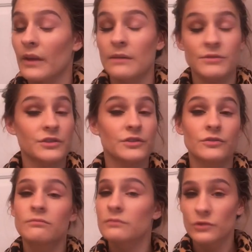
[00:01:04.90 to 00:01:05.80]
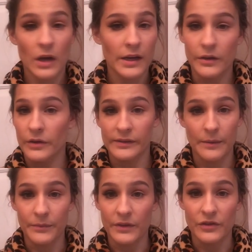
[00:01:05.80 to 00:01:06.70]
I'm just trying to do
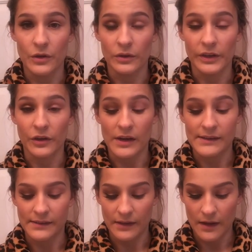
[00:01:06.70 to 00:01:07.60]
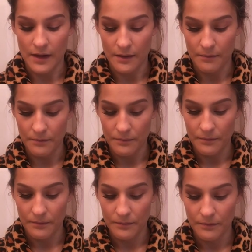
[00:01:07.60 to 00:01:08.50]
something totally crazy.
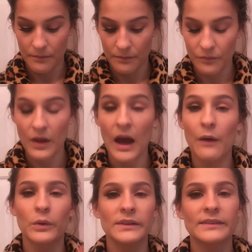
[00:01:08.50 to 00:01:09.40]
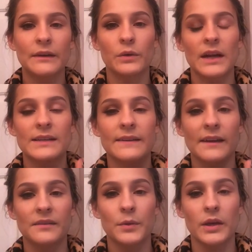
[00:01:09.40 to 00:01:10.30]
I will say when I did
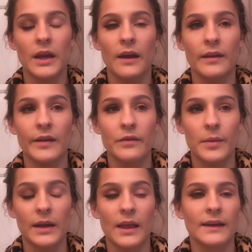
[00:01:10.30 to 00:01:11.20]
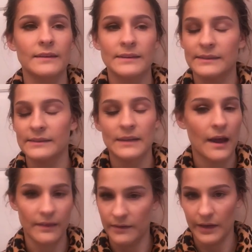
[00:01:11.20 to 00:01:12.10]
that smoky eye that everybody liked, this is
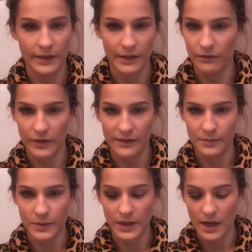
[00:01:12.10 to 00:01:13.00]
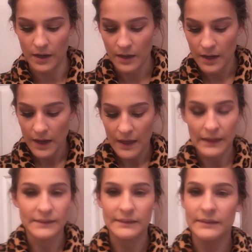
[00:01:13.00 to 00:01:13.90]
not the technique for that smoky eye.
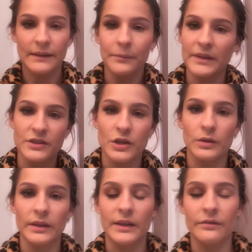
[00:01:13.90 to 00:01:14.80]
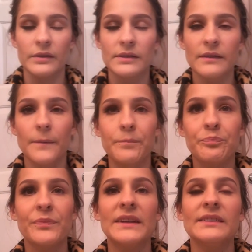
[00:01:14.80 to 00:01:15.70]
That's something totally different. So
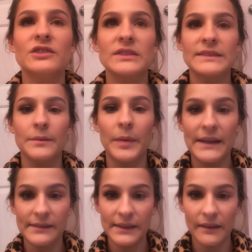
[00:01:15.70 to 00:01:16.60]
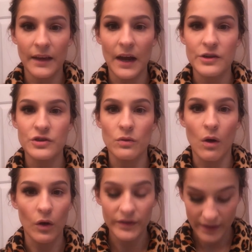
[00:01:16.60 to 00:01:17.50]
this is just the basic that I do
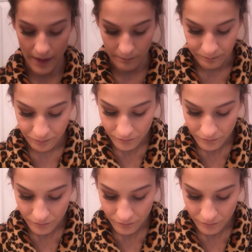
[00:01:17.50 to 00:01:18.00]
all the time.